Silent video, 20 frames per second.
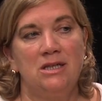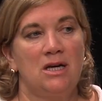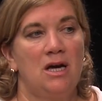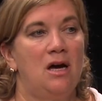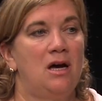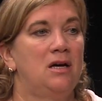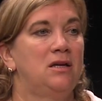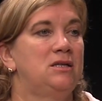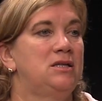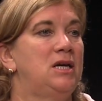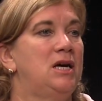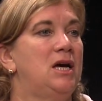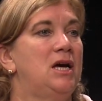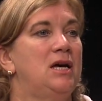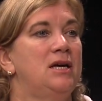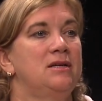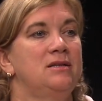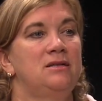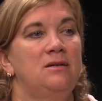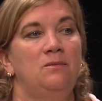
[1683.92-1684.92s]

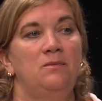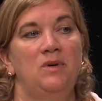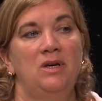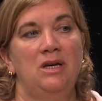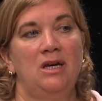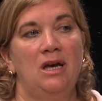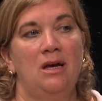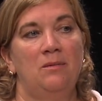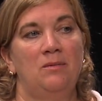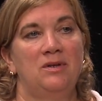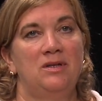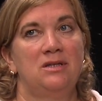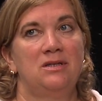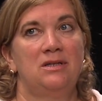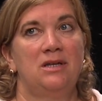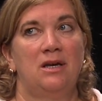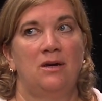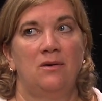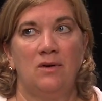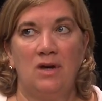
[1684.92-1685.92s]
context, and being able to
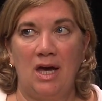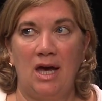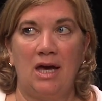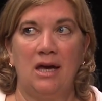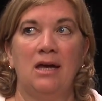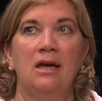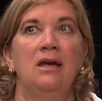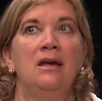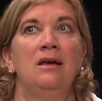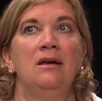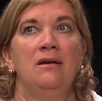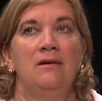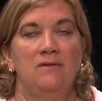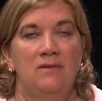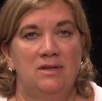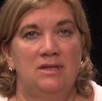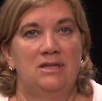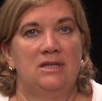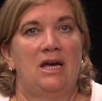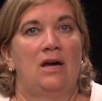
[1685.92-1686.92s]
say, okay,
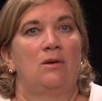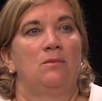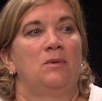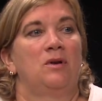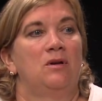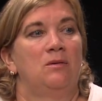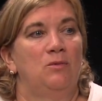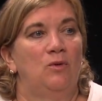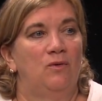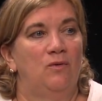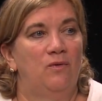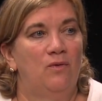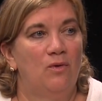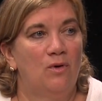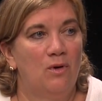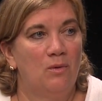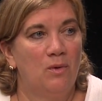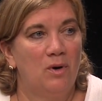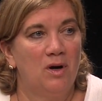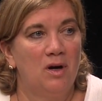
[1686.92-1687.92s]
this is how I'm going to move
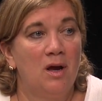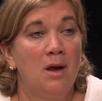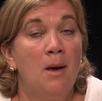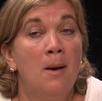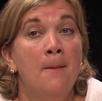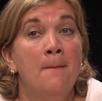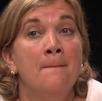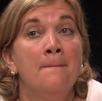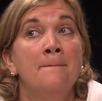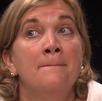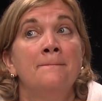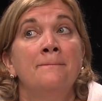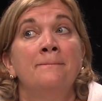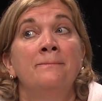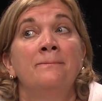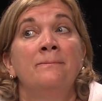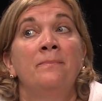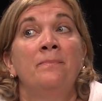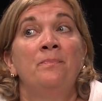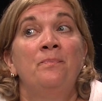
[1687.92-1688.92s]
forward.
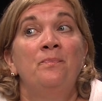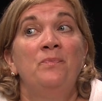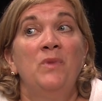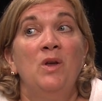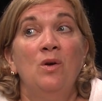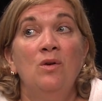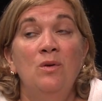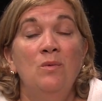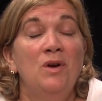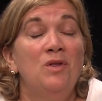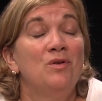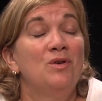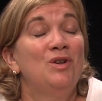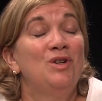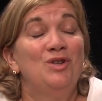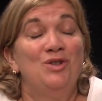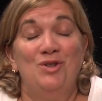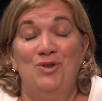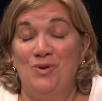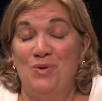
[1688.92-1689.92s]
The only way they're
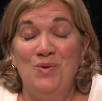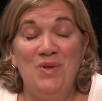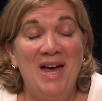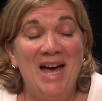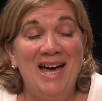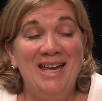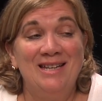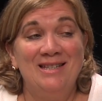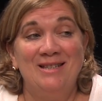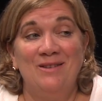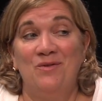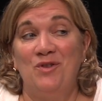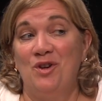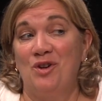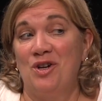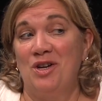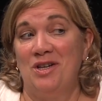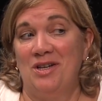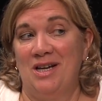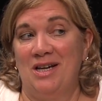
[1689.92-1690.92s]
going to do that is if they're
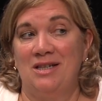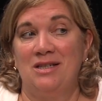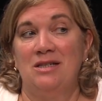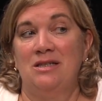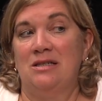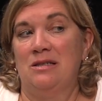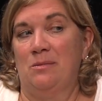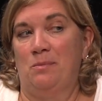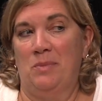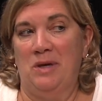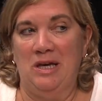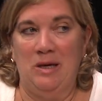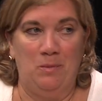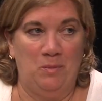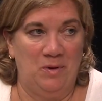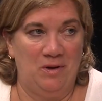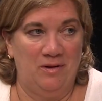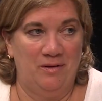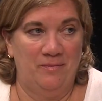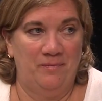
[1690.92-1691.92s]
connected to
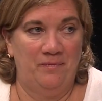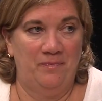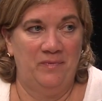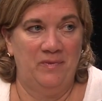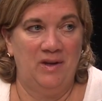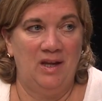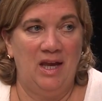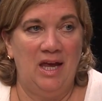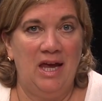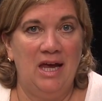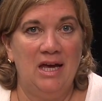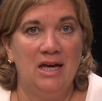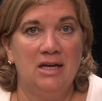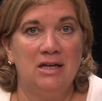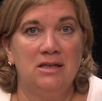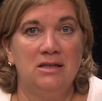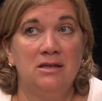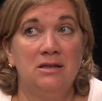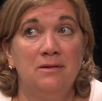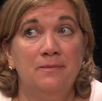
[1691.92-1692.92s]
people.
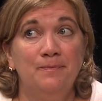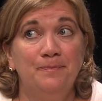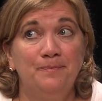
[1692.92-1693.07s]
And